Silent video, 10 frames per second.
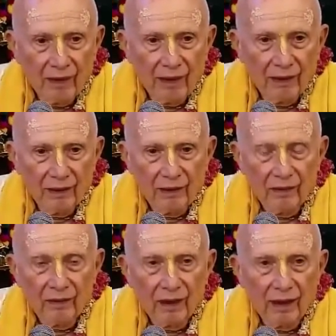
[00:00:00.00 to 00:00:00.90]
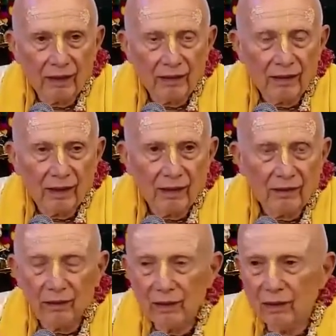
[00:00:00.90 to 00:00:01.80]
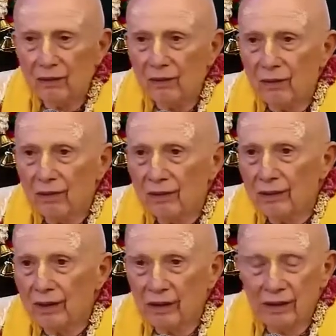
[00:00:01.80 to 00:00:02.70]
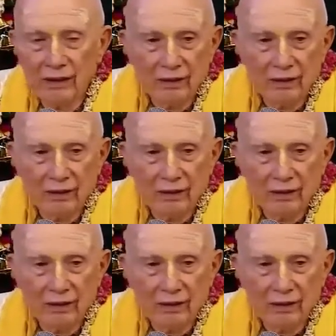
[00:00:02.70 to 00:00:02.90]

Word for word: around I mean, us and we know take, this. Take a look at the world today.